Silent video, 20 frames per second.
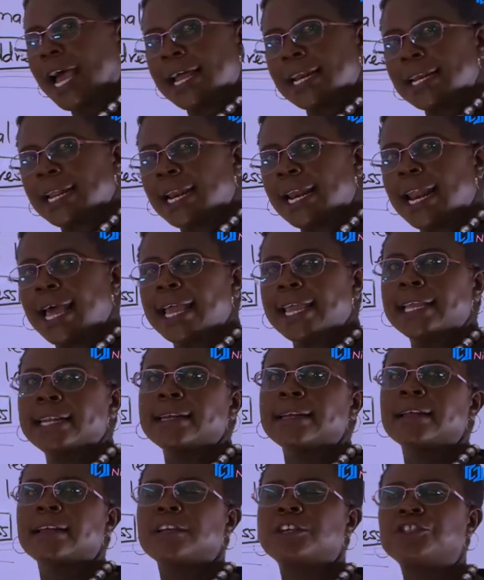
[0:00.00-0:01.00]

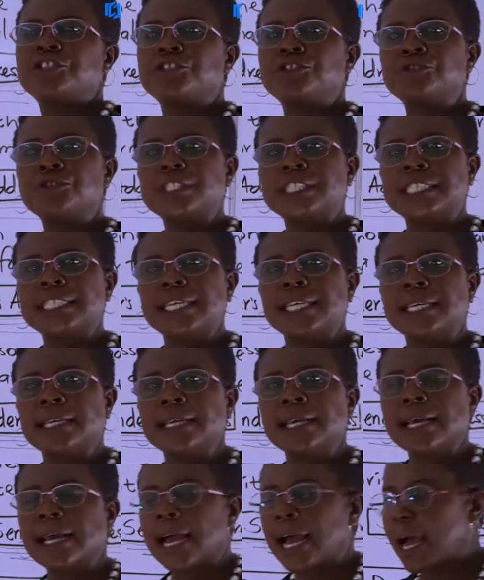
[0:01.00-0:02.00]
underline
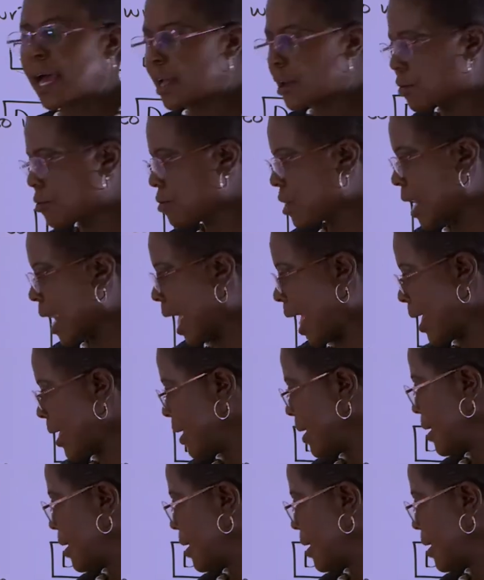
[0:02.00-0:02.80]
using a ruler.